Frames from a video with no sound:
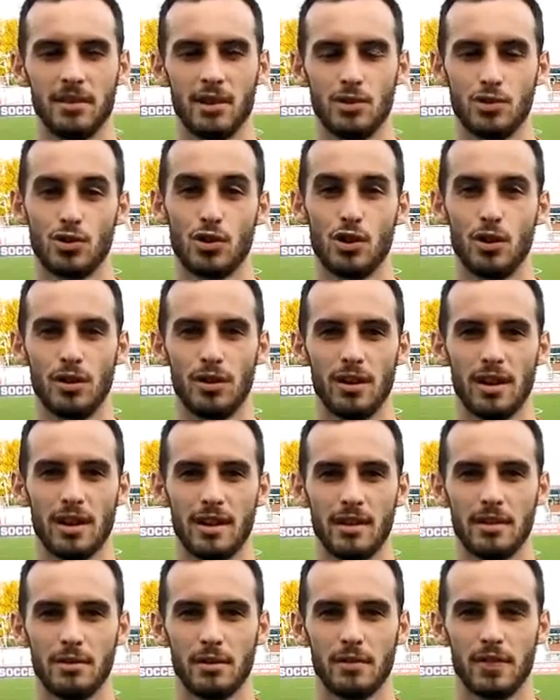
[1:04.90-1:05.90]
for a draw.
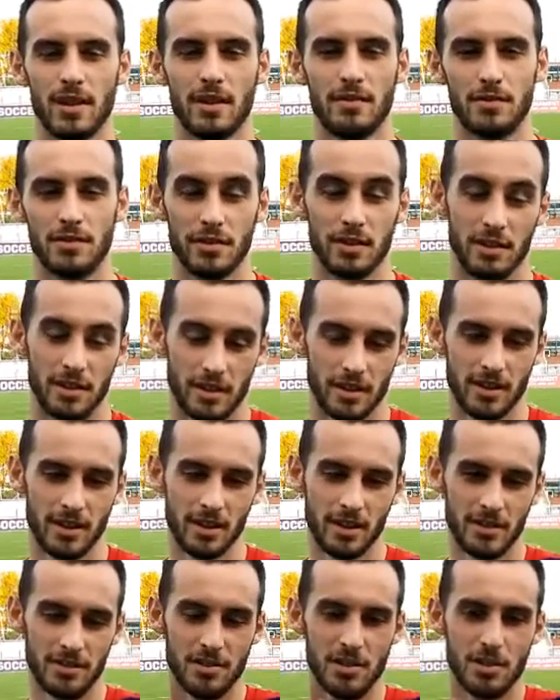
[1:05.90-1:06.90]
I think they were fighting for the
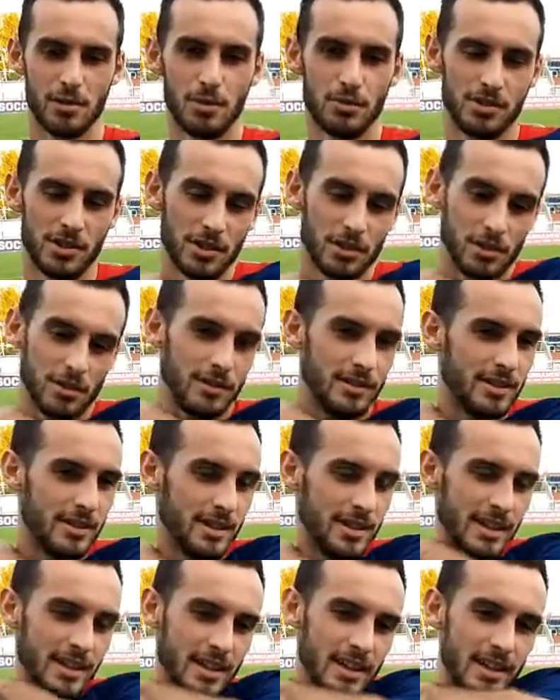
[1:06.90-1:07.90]

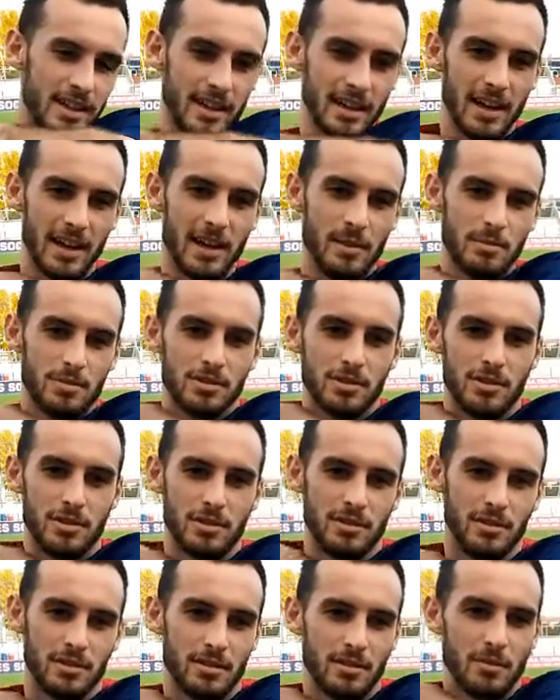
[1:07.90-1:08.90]
0-0.
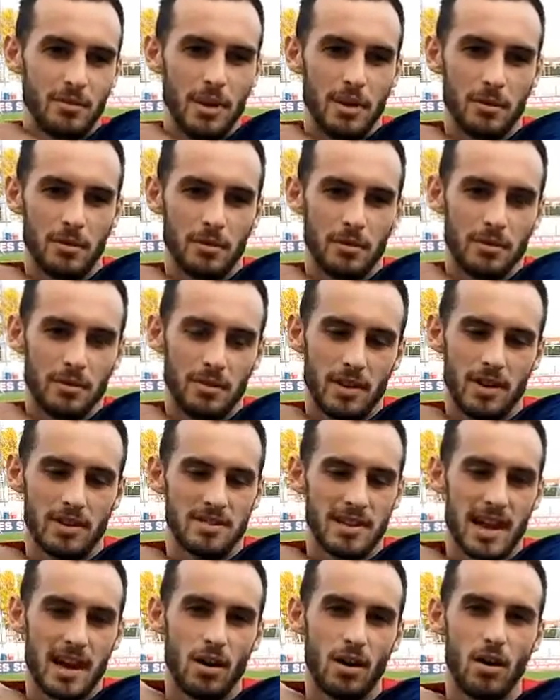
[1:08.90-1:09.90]
So they
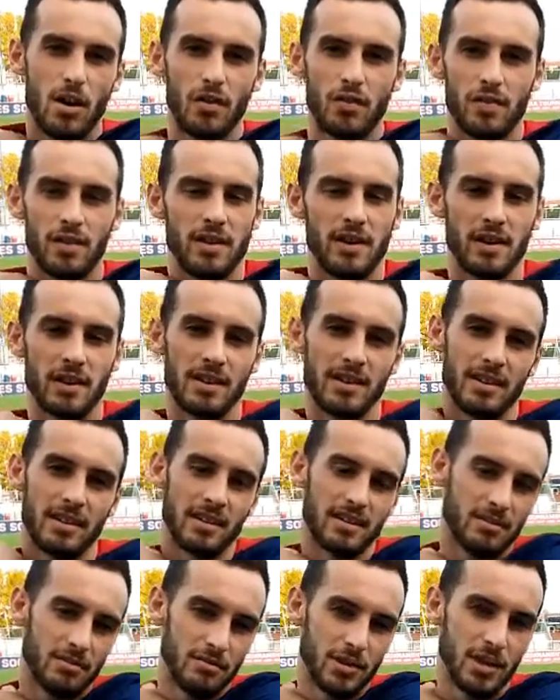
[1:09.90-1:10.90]
sat off and
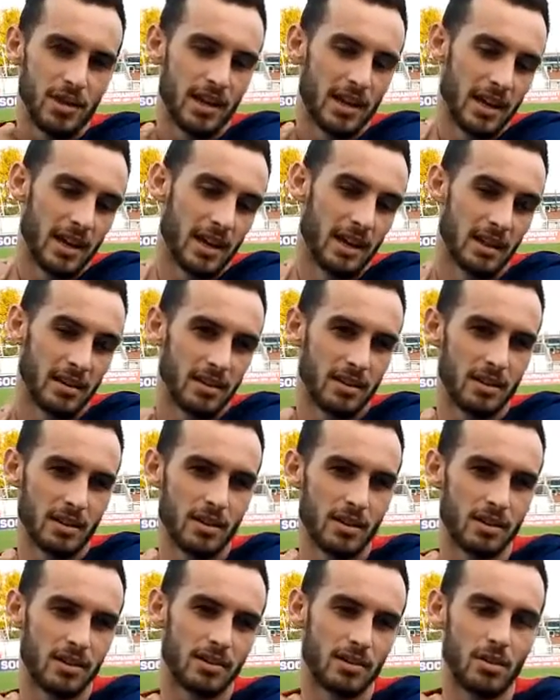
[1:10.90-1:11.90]
really
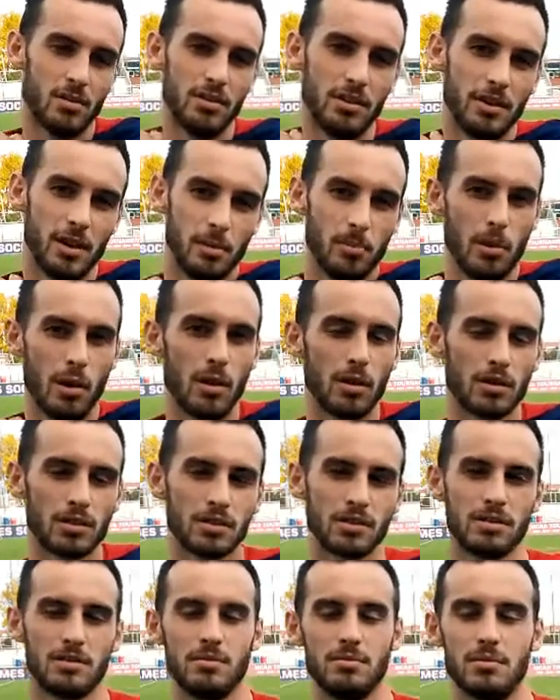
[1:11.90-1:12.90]
crowded their
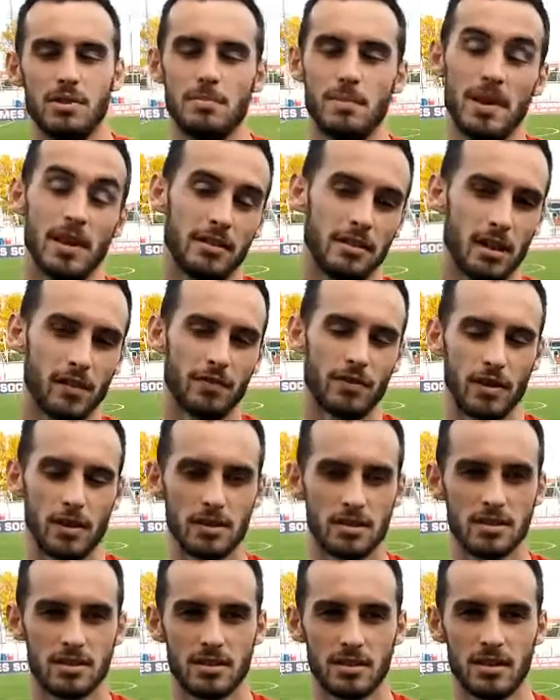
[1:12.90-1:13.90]
box, which made it tough for
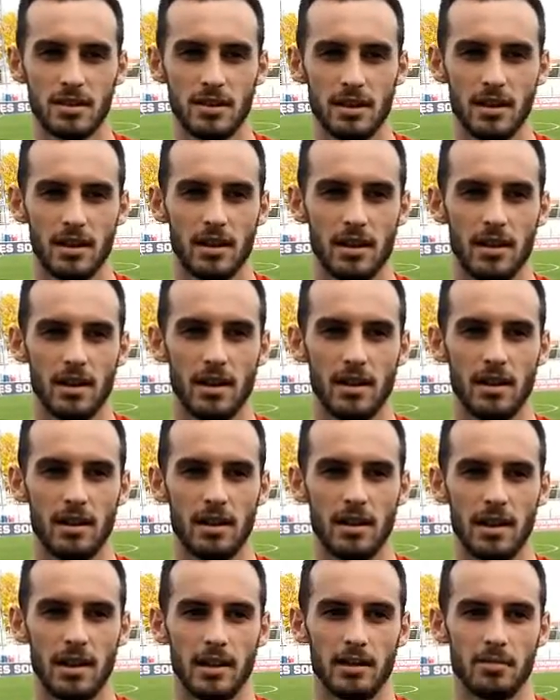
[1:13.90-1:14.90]
us.
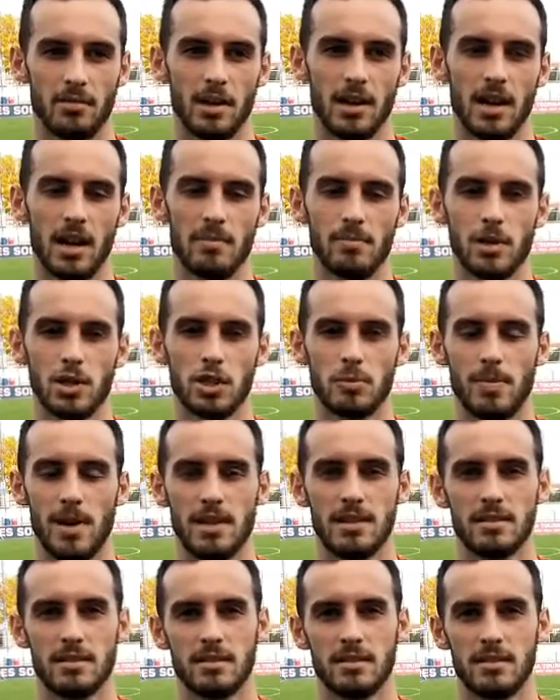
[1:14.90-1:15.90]
We didn't have much
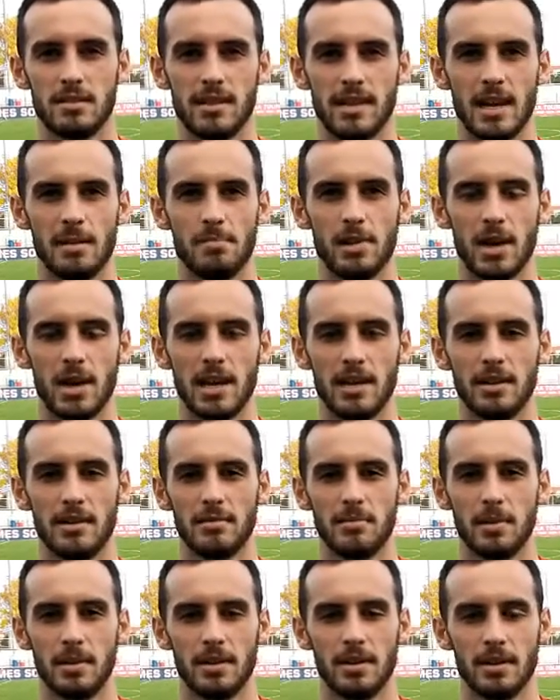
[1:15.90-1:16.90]
space to get in
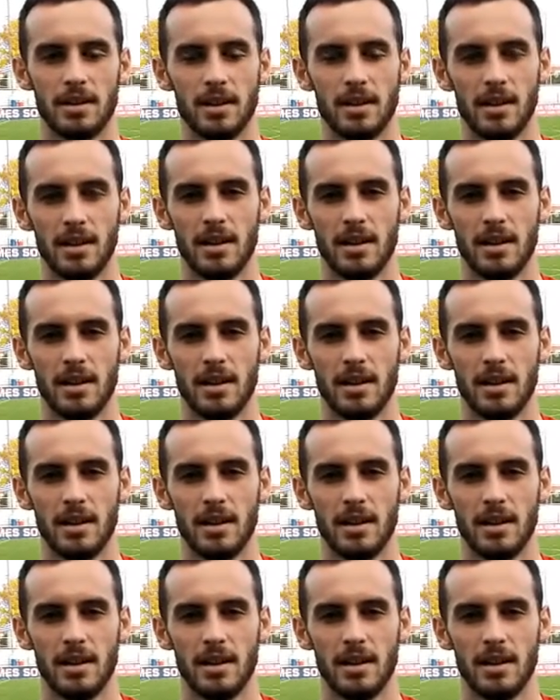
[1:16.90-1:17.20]
behind, but